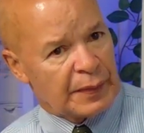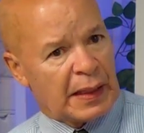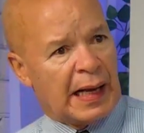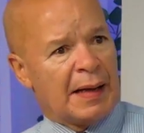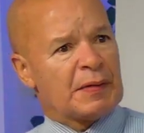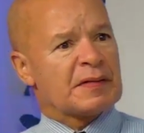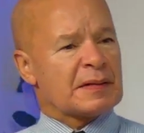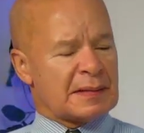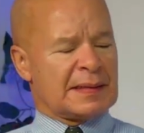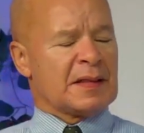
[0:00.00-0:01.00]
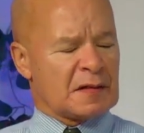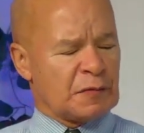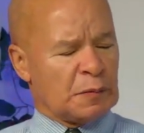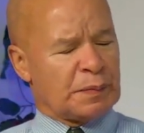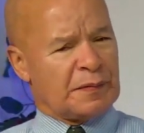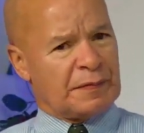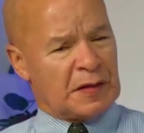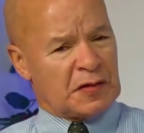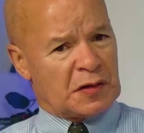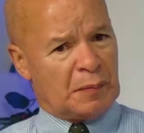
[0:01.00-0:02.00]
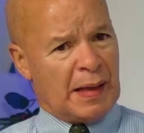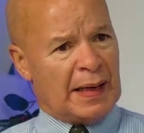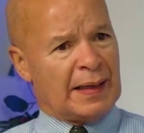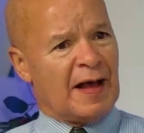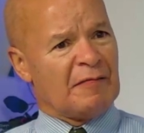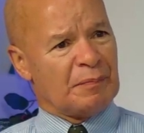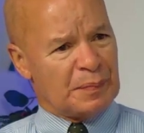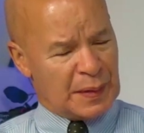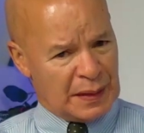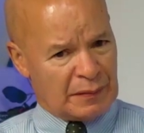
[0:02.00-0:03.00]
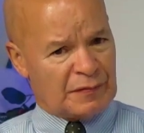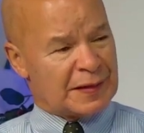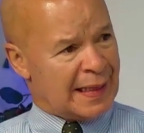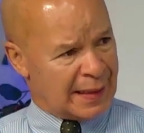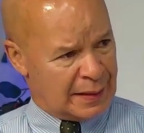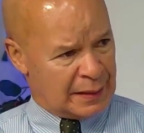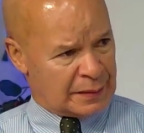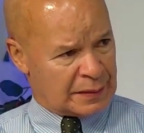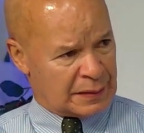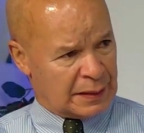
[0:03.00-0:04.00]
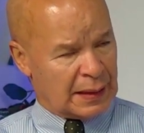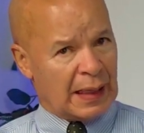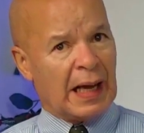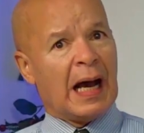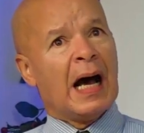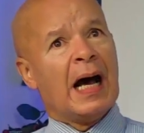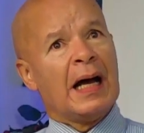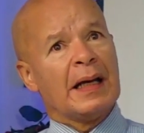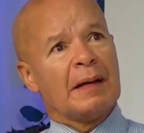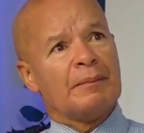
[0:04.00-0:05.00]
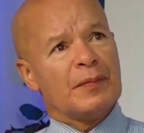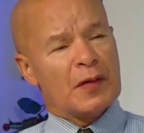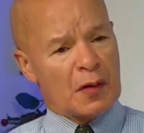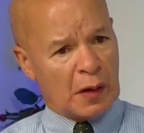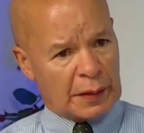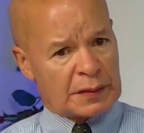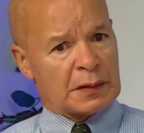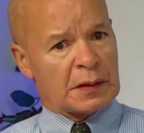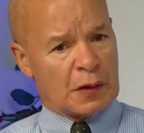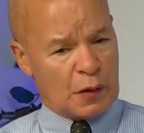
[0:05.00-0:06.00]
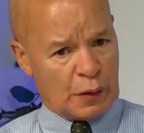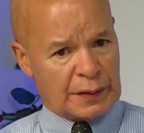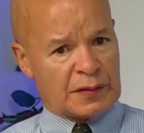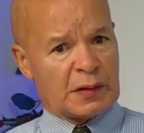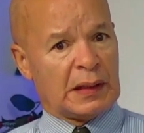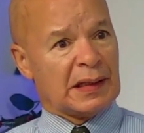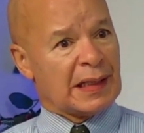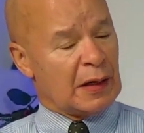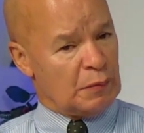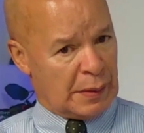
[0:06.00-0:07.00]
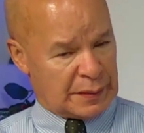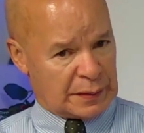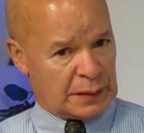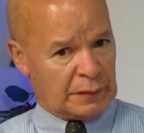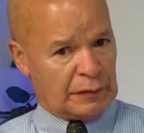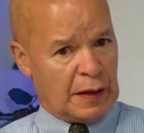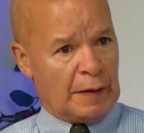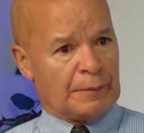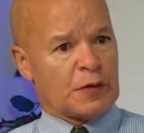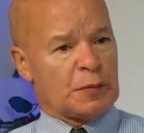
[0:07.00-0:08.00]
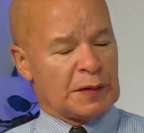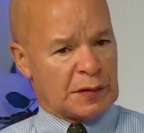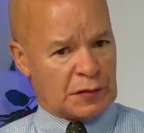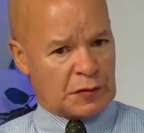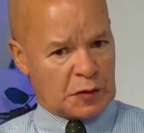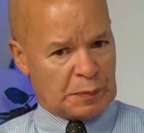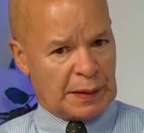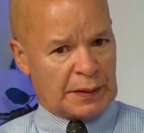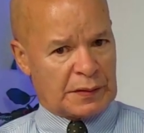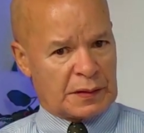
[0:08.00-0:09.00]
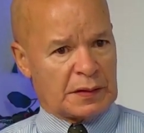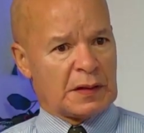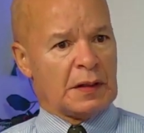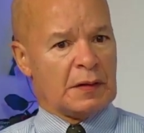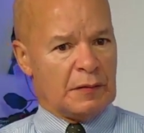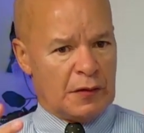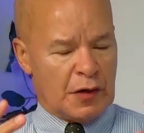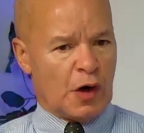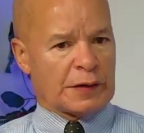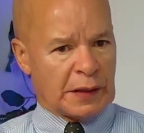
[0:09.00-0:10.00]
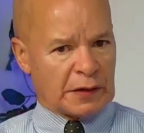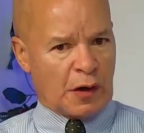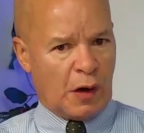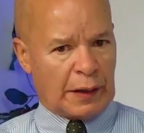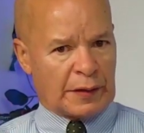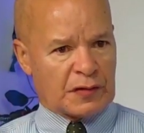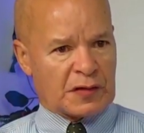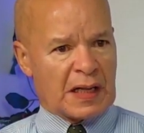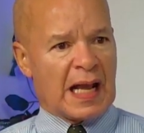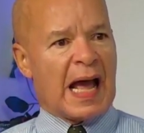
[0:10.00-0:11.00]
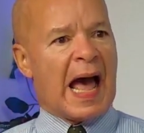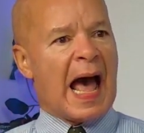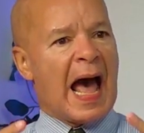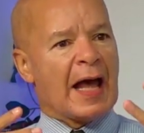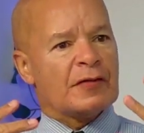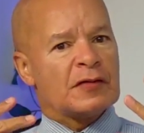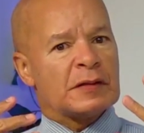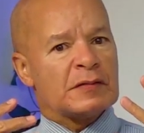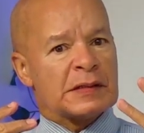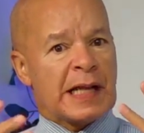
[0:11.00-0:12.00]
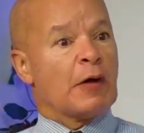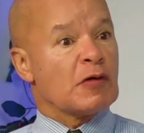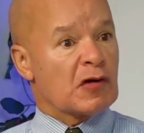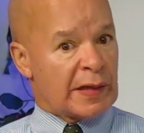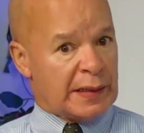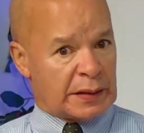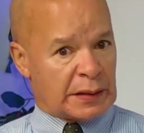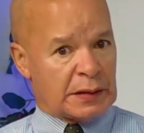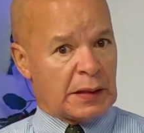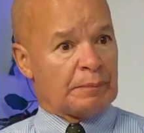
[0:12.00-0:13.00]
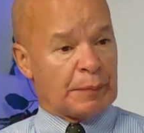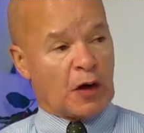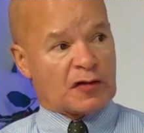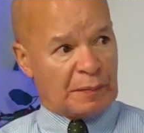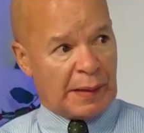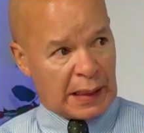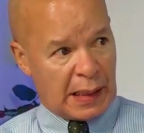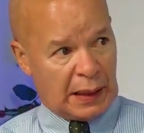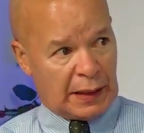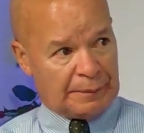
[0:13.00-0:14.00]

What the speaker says: I'm a successful professional man and have been for decades. I am not going to allow myself to be disrespected, not acknowledged, and downgraded because of my color.